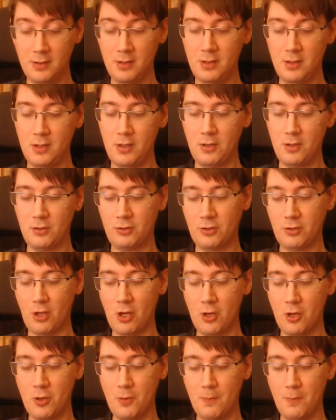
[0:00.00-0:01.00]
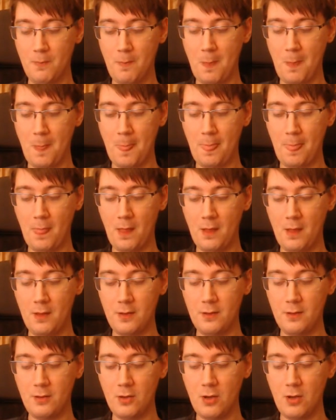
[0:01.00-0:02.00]
So
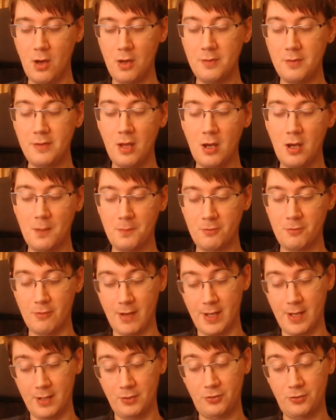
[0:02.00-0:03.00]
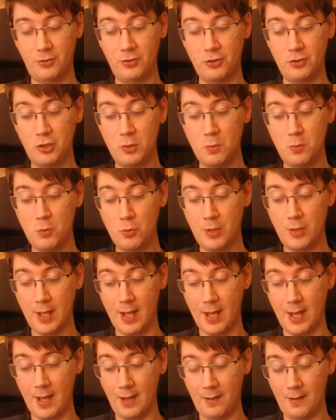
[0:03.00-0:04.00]
under upgrades, you will get
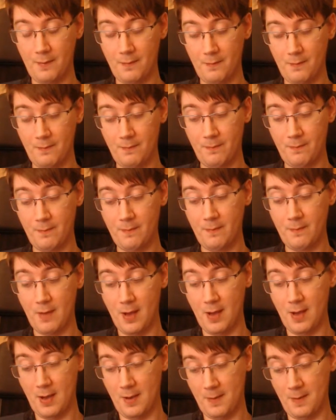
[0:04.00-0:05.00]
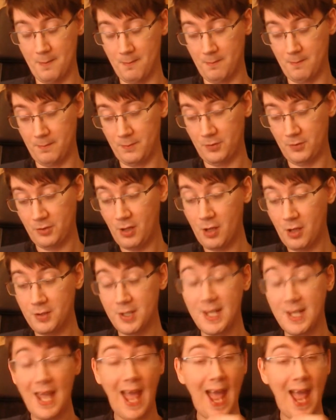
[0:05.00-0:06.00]
starting
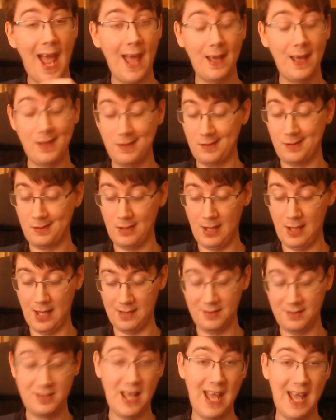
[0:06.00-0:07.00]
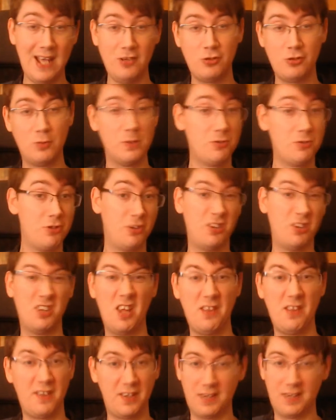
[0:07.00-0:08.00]
at dash, which is nothing,
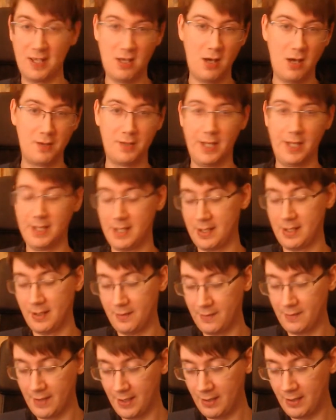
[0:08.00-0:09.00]
they can't take anything,